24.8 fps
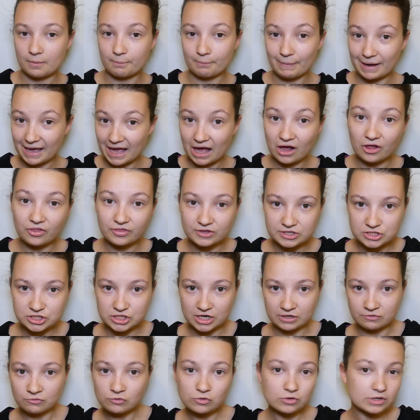my health in
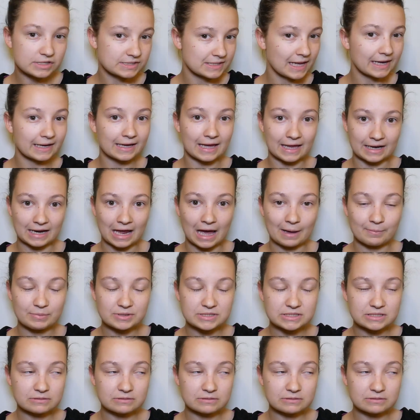general, because that can happen